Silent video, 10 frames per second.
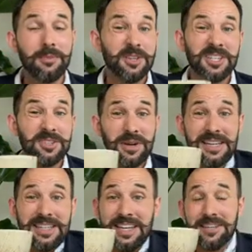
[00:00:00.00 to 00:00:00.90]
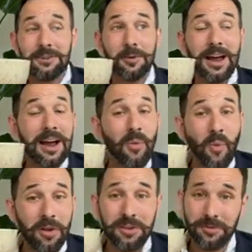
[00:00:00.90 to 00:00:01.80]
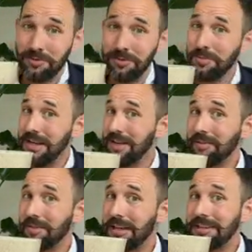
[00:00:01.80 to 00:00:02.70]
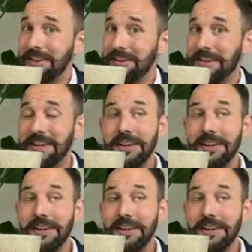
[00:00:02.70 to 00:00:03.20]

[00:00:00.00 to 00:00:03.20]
and we should drink tea and talk about how wonderful many of the things are.